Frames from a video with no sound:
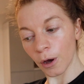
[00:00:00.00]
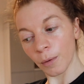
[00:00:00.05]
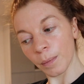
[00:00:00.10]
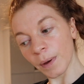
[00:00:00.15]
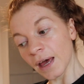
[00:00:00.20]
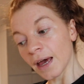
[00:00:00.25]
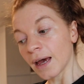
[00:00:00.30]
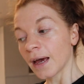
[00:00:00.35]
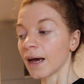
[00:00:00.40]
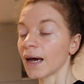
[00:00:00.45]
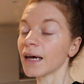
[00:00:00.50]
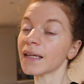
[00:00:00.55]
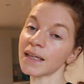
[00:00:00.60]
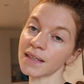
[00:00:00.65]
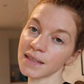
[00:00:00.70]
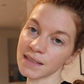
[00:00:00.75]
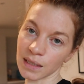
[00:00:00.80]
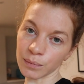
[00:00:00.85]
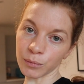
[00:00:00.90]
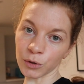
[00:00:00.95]
up and
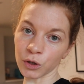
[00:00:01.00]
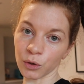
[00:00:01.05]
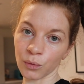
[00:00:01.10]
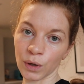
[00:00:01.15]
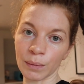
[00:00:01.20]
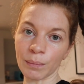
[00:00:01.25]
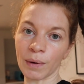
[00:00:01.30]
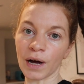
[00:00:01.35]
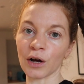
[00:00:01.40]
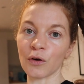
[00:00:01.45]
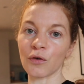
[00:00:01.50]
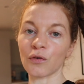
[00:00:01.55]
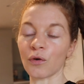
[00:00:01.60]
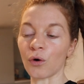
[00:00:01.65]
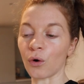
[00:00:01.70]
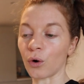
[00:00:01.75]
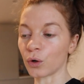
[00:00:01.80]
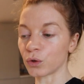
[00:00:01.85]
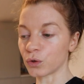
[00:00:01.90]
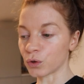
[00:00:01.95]
then same on the way back
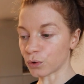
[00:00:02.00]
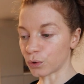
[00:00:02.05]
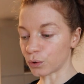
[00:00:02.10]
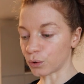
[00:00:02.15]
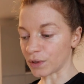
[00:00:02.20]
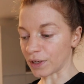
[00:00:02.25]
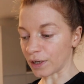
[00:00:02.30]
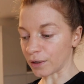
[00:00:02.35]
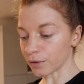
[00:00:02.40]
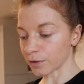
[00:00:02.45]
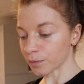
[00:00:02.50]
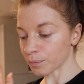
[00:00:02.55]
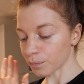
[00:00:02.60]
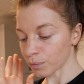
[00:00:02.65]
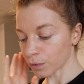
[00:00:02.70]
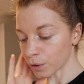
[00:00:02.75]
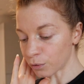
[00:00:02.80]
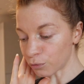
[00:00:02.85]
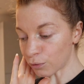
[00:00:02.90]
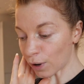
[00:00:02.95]
for the cool down.
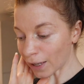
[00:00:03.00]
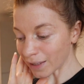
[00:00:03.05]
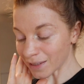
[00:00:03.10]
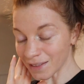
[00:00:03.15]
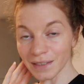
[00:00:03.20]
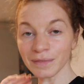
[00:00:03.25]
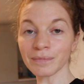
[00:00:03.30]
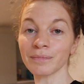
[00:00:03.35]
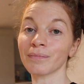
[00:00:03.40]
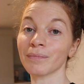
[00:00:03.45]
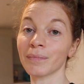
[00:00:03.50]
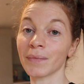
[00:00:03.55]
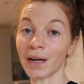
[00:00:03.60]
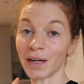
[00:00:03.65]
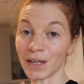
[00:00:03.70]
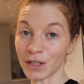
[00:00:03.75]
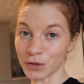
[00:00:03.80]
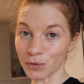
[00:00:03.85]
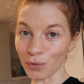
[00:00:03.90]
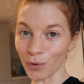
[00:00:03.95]
Right,
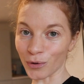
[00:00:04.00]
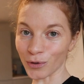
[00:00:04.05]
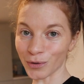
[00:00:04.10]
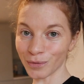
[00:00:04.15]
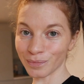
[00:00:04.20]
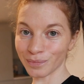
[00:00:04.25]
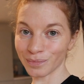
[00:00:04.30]
let's roll.